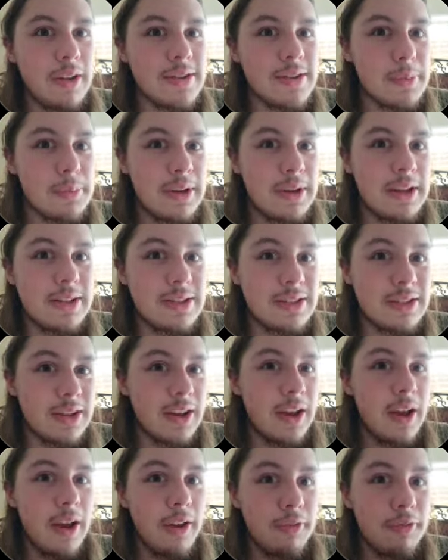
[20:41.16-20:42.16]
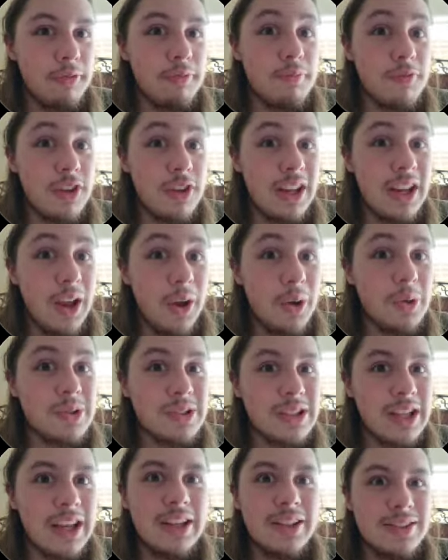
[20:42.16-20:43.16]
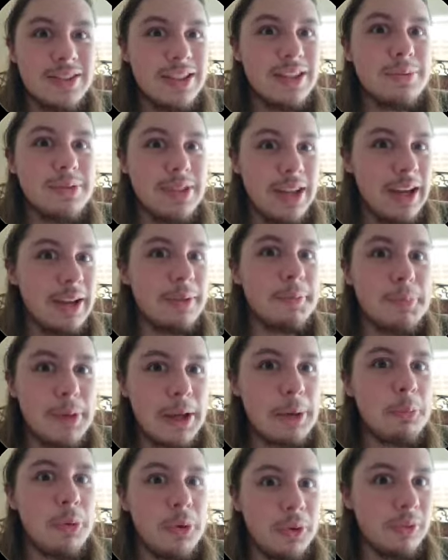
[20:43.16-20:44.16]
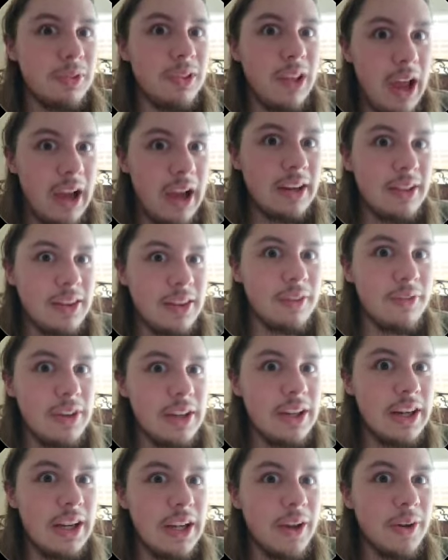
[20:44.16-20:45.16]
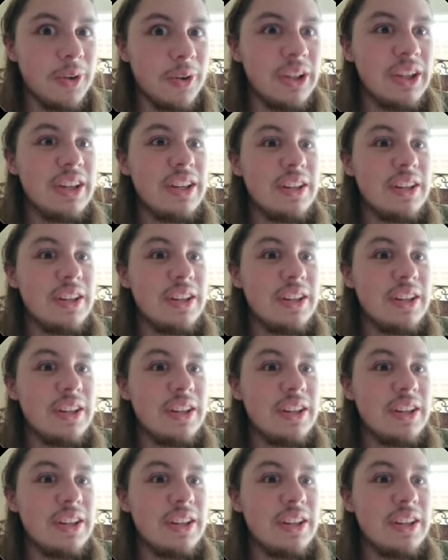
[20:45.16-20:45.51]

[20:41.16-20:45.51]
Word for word: Rise of the Beast uh, videos, it seems like people like the video.